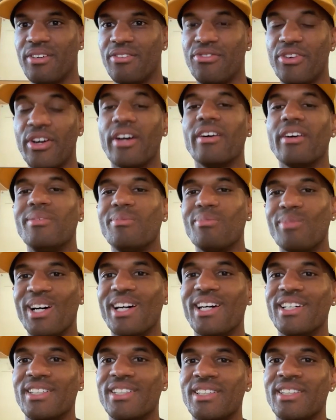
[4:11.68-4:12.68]
very
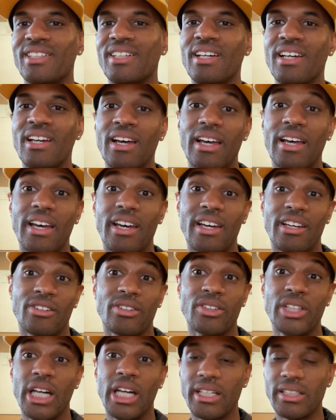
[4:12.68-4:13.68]
much in
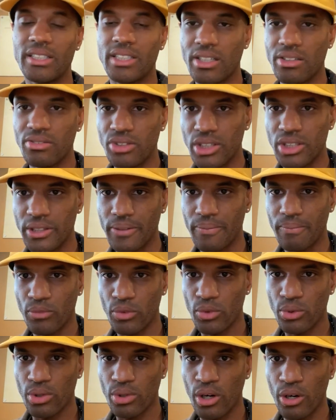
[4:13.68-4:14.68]
creativity.
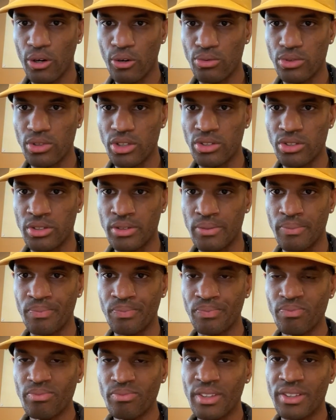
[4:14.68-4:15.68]
You know, just
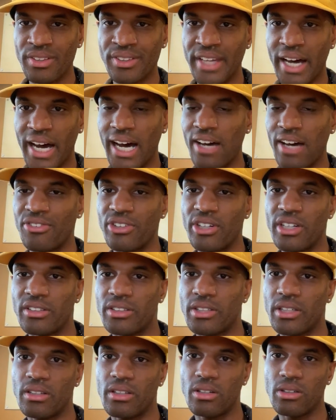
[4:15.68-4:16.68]
diving
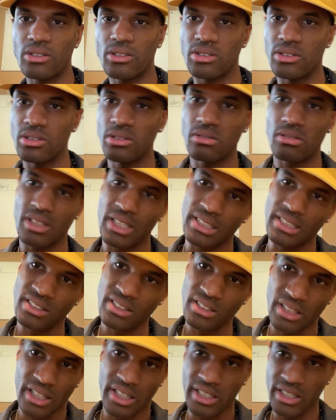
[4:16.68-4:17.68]
into those
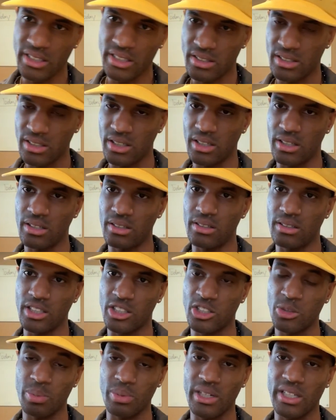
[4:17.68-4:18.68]
nuanced things and
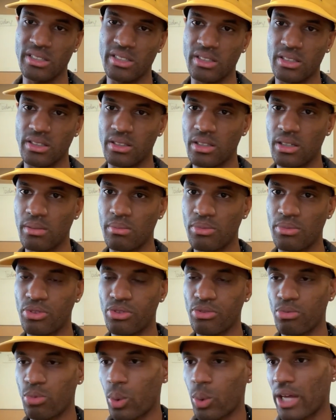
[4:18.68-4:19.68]
expressing them,
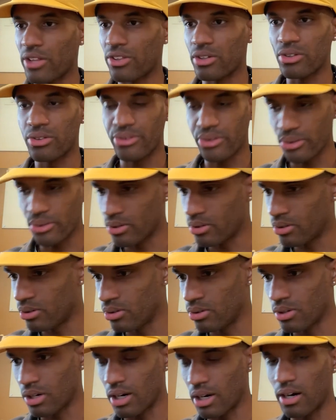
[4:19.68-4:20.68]
whether
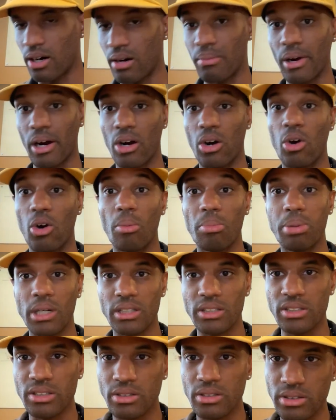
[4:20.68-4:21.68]
through uh, my own
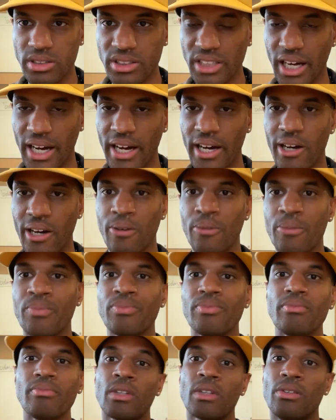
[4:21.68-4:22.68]
personal style
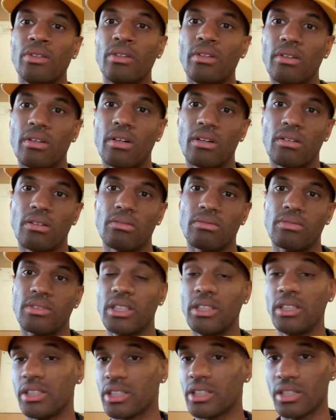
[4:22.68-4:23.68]
you know,
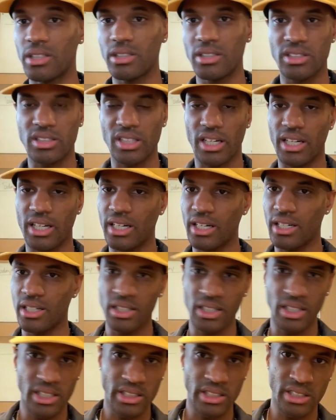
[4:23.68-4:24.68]
t-shirt design,
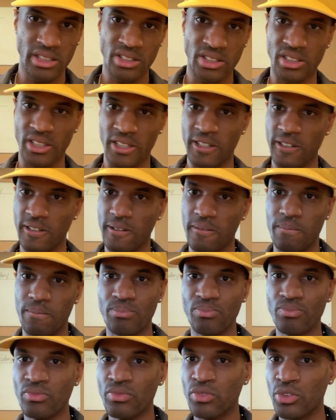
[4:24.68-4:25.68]
hoodies, uh,
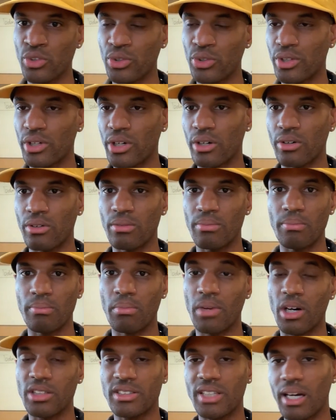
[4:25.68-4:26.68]
you know,
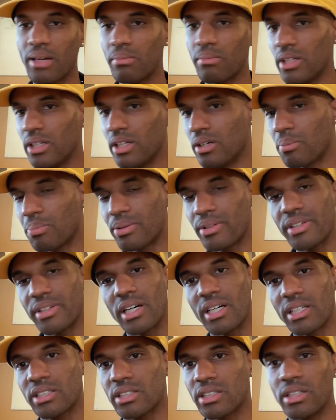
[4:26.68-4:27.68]
multimedia
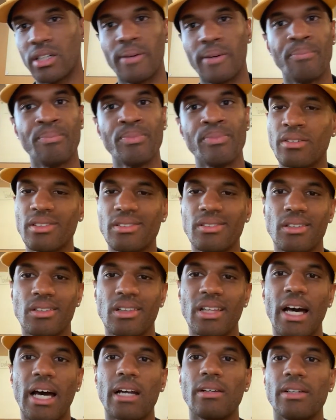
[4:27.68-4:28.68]
production, just a
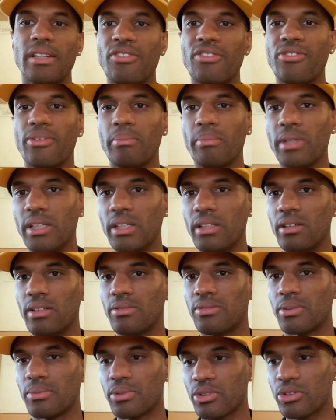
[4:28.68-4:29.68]
lot of different
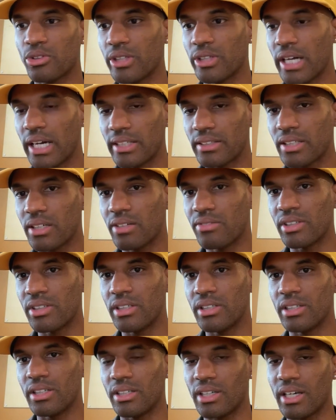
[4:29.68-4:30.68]
mediums of
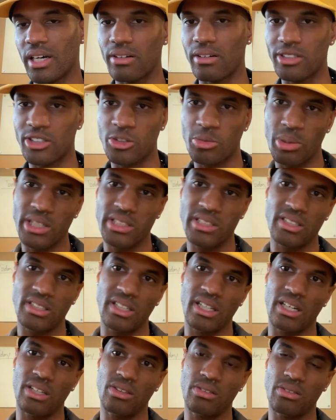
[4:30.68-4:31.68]
creativity and now expressing
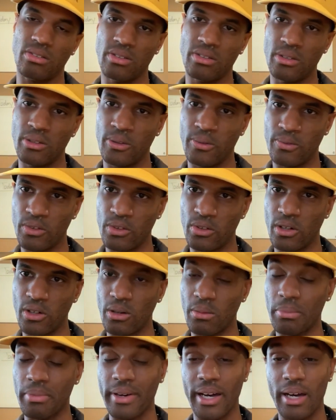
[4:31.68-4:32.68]
that through, you
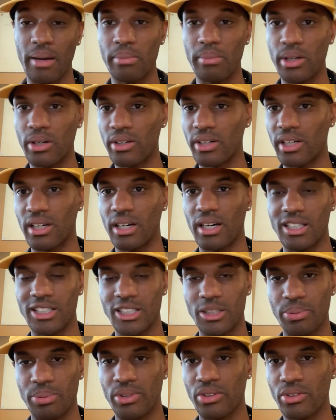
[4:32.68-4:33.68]
know, brand building,
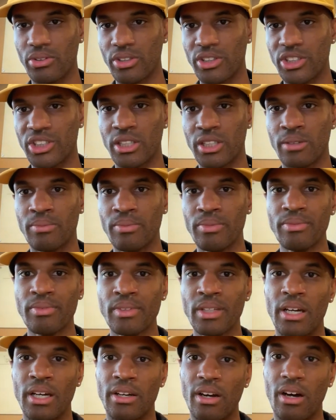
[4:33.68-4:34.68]
entrepreneurship
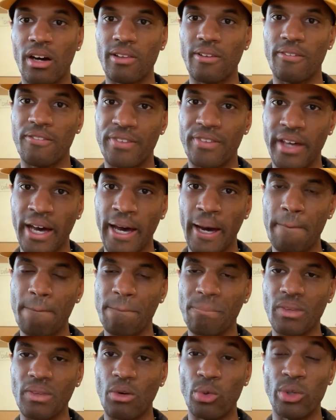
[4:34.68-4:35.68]
and all of that.
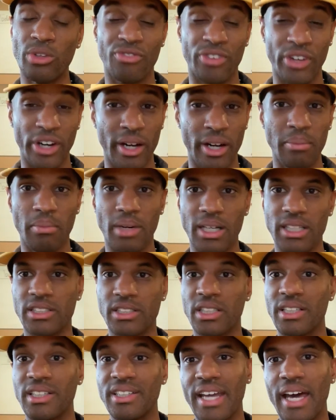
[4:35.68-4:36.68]
We very much
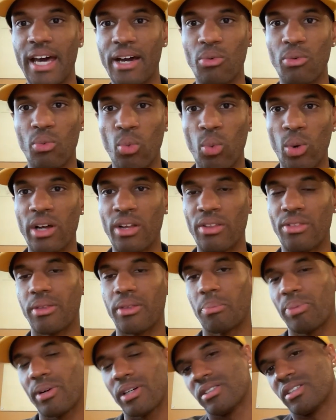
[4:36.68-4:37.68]
connect with
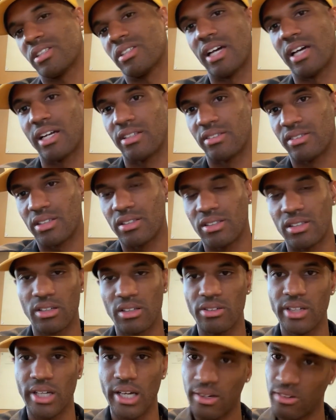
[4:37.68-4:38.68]
the person that is in the
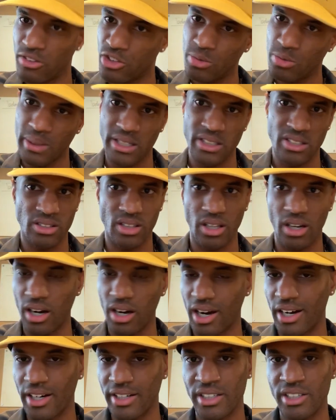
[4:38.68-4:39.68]
creative space, the
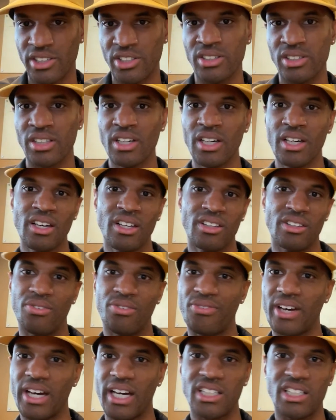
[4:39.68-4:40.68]
artist, the
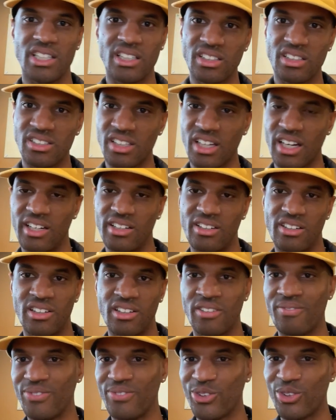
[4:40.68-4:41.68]
fashion
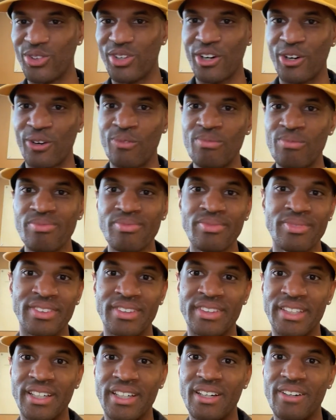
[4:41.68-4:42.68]
designer, you know,
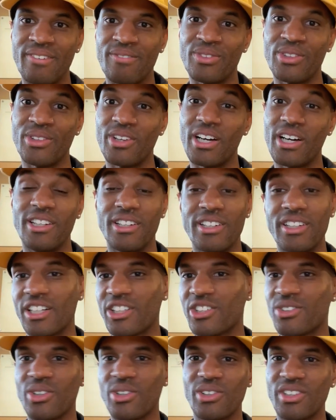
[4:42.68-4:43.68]
the you know,
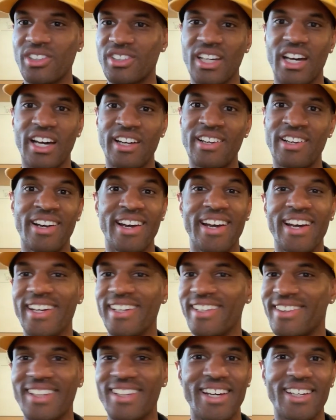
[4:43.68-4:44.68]
industrial designer,
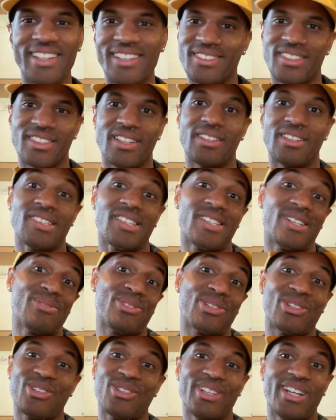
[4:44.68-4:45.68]
anything in t-
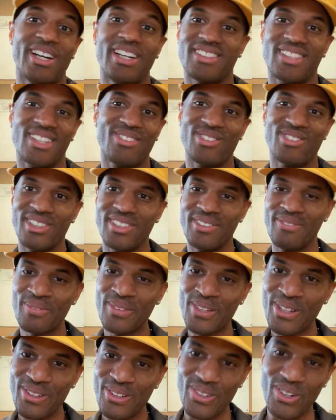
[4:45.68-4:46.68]
terms of creativity,
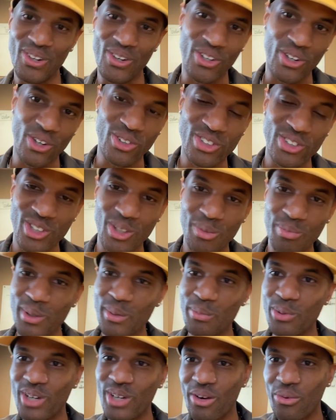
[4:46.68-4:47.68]
you know, those are the
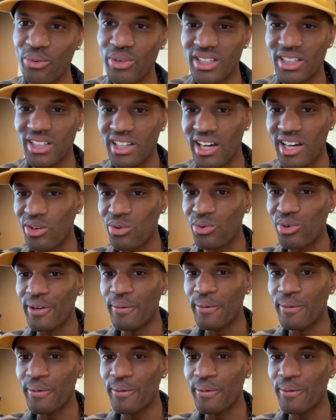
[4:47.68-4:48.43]
people that we connect